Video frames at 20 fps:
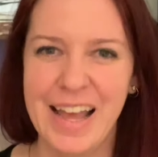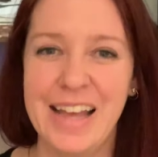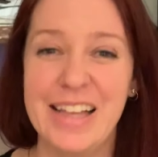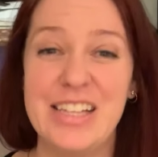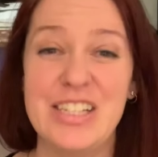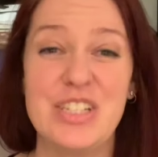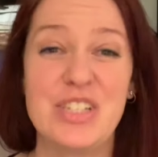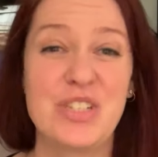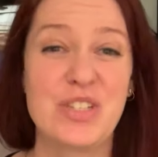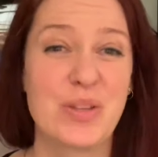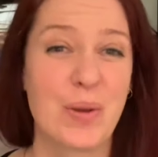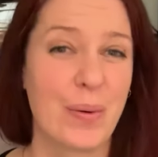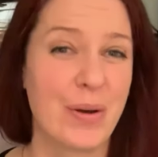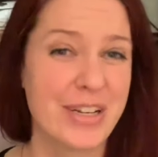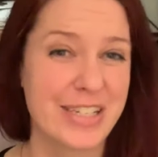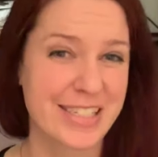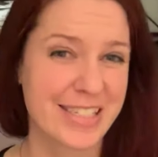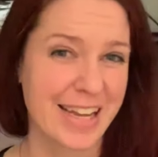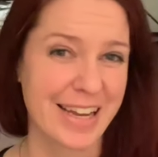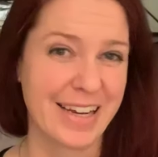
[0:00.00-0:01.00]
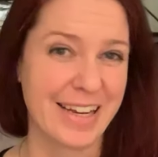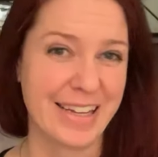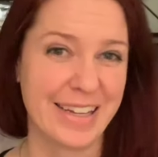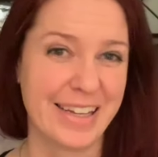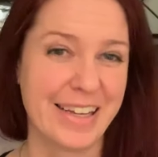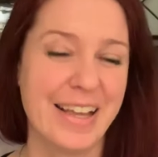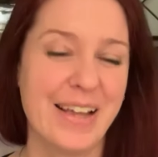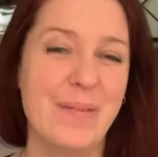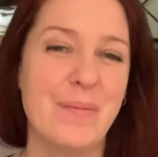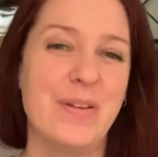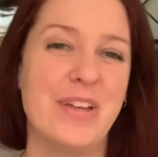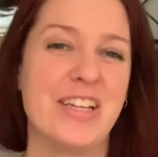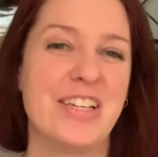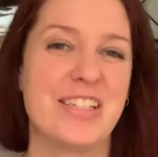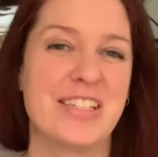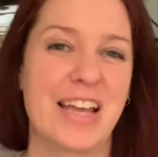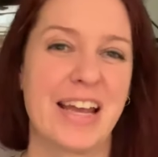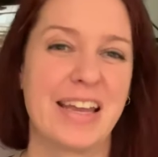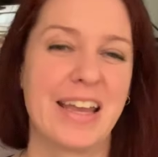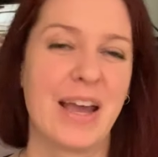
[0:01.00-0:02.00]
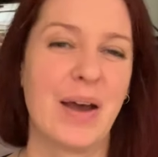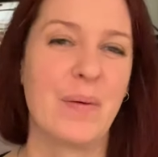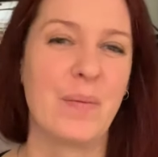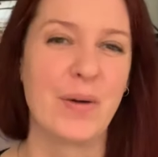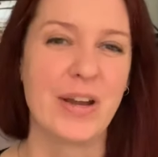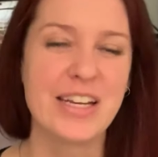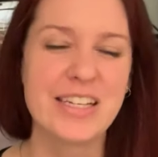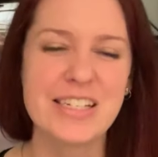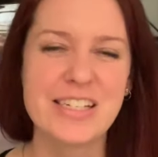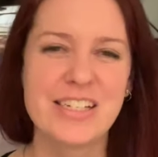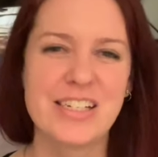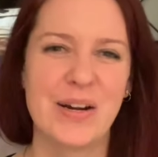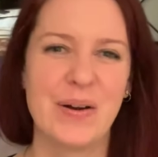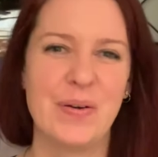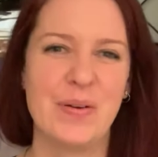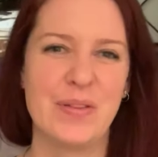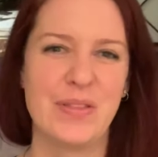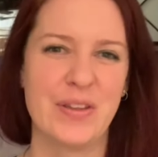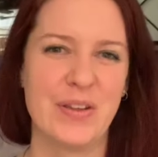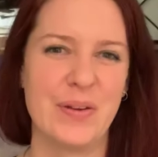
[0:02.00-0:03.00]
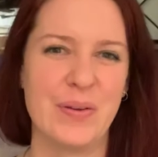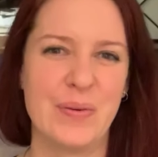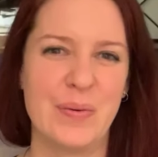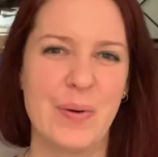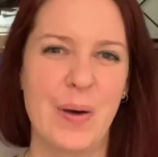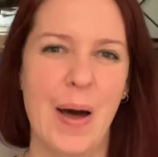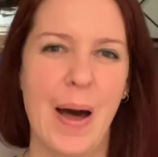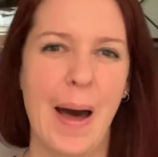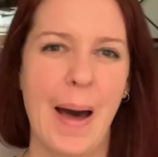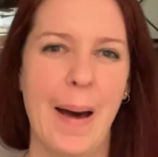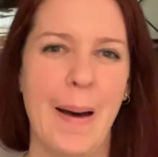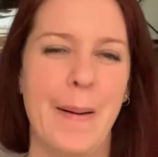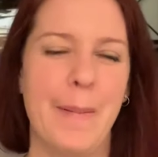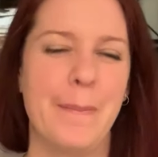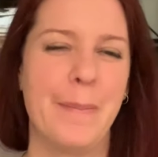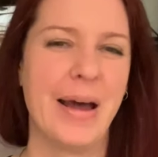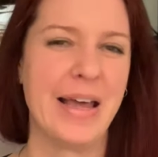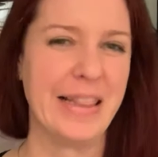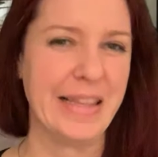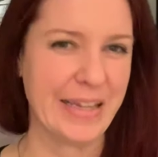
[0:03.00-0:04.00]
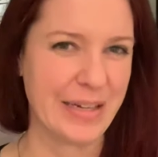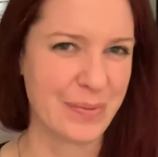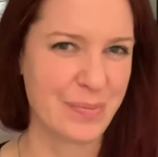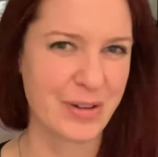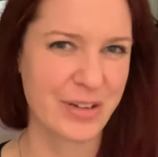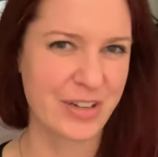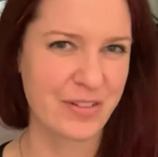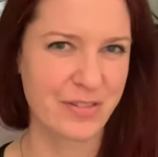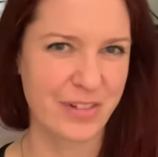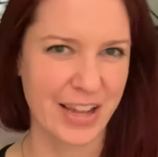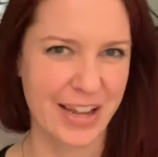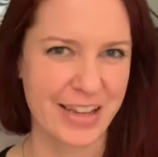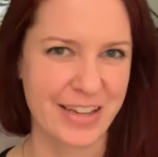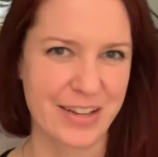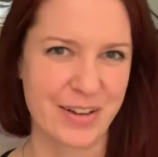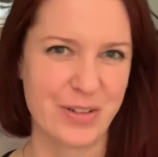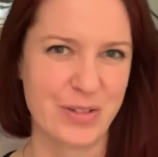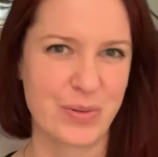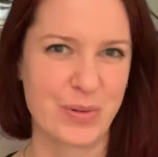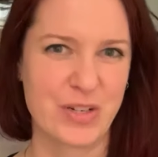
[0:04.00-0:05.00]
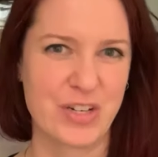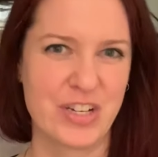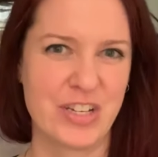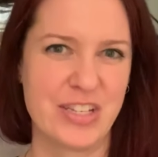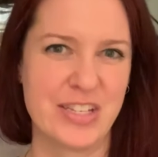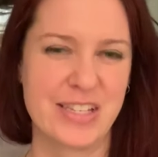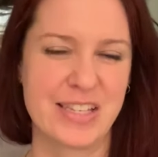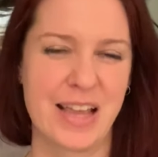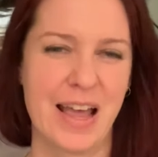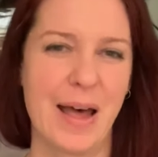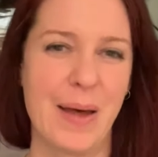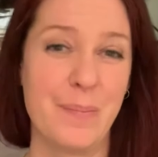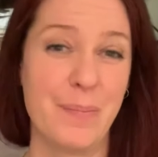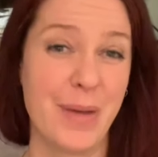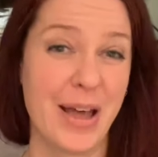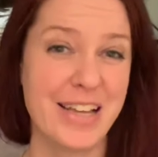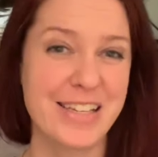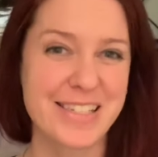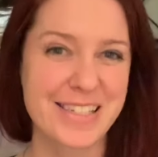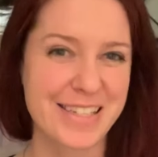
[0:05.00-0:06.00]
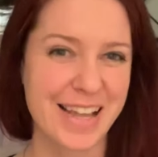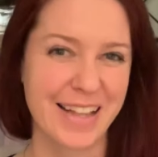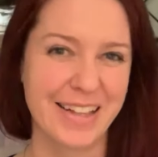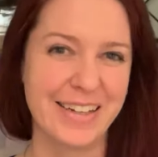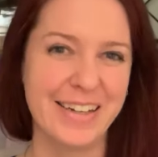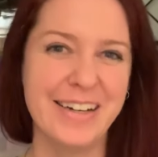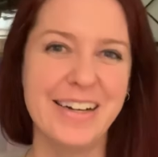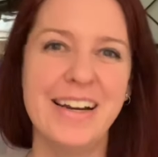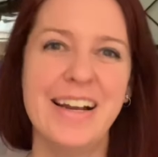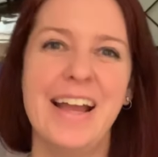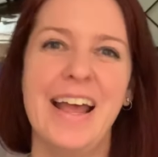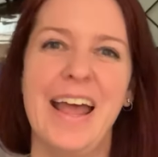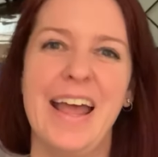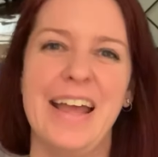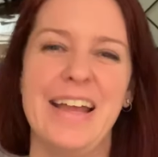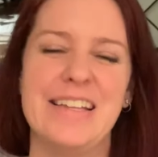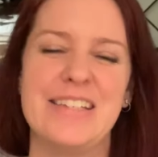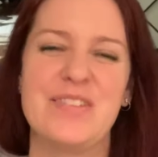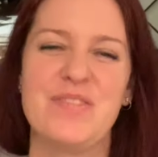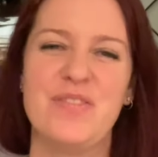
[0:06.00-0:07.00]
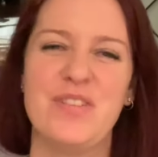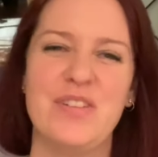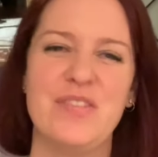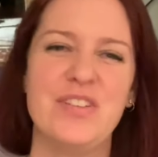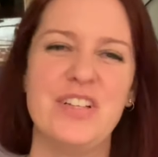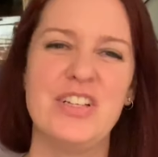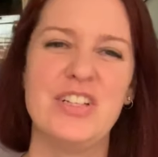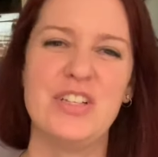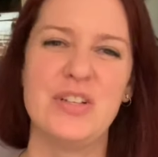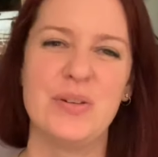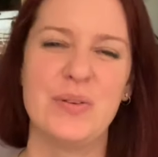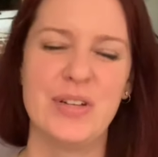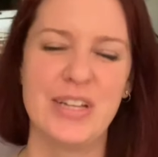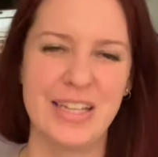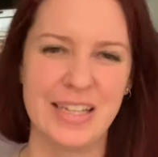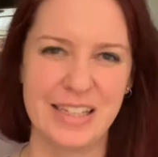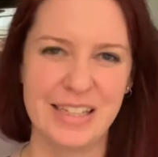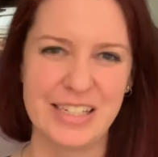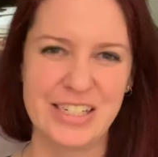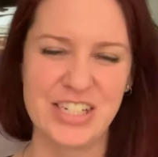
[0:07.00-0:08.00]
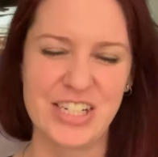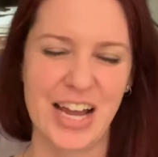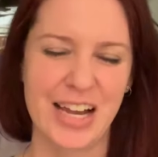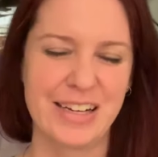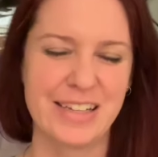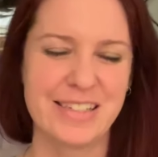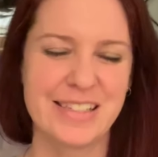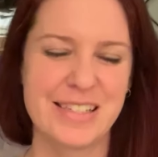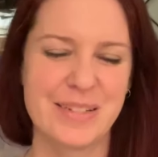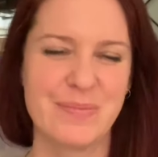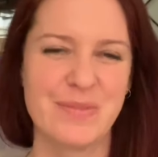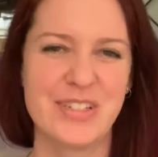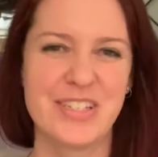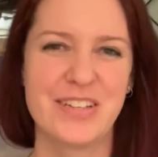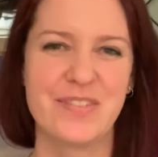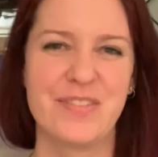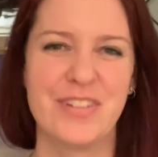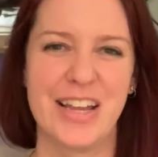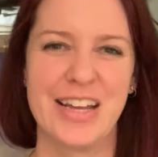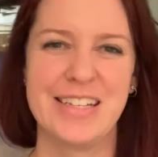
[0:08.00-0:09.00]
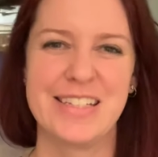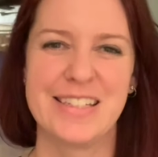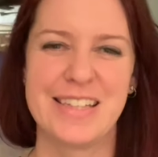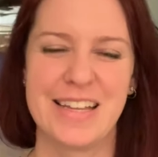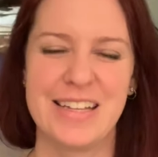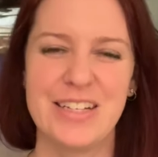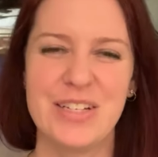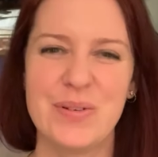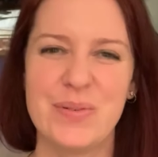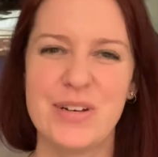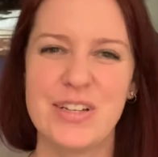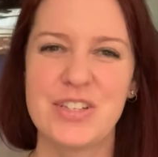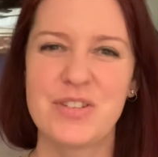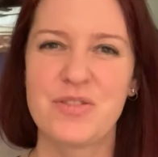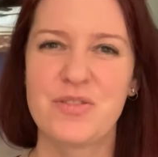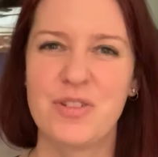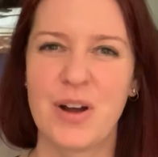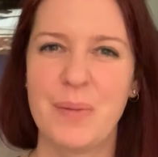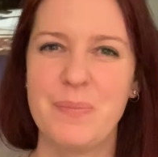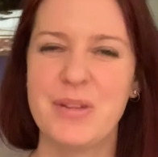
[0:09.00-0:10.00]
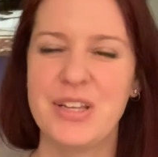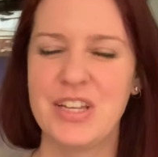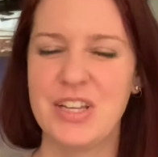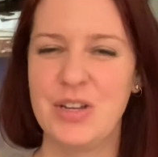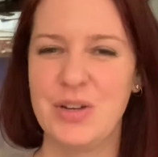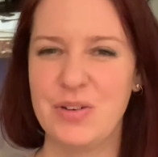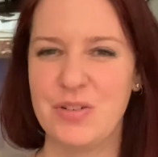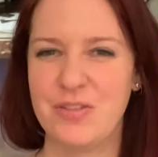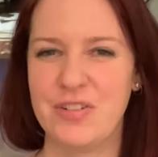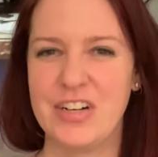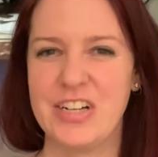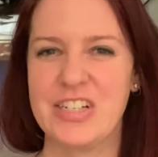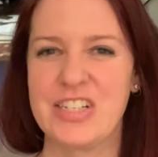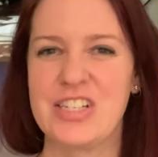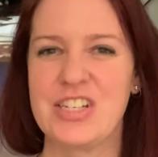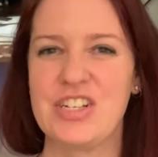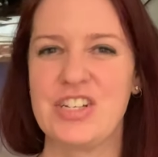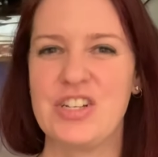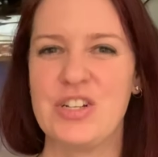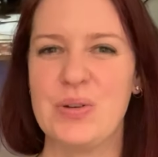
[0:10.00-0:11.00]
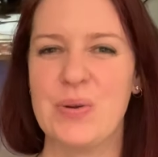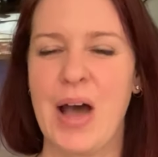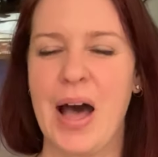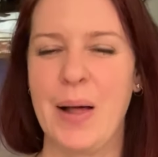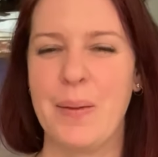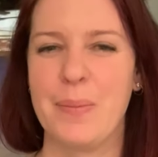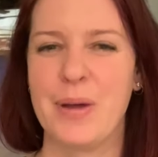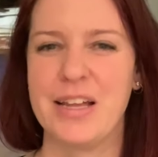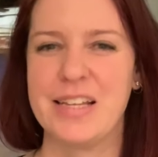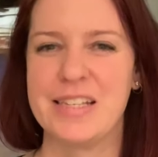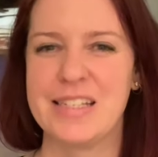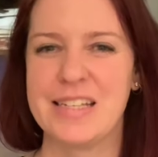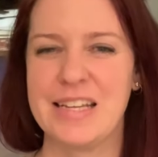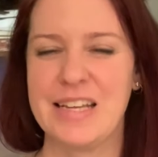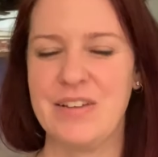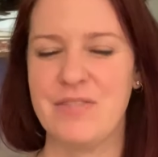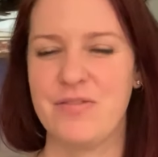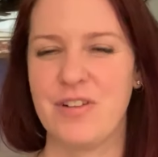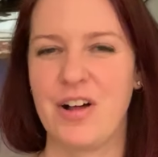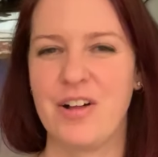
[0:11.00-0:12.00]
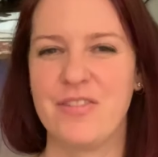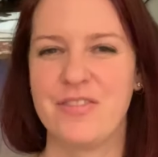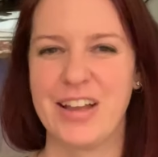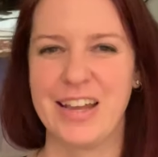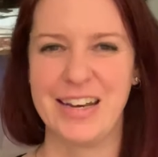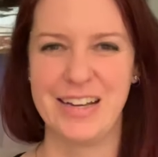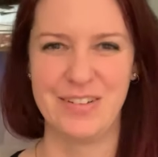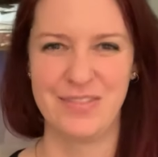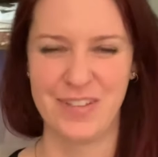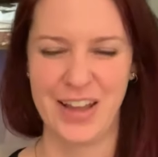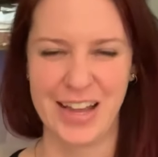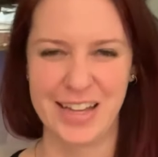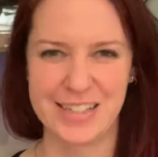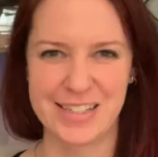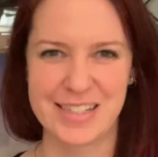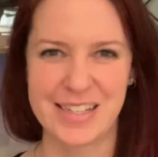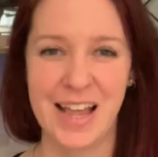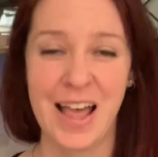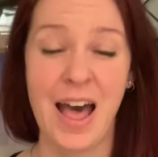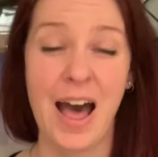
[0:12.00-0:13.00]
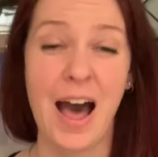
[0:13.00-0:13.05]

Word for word: It's so exciting because I can't wait to share with you my Little Book of Light Codes, which is a bestseller. It's 52 healing channeled symbols of light sent to us from the universe to help us evolve and advance.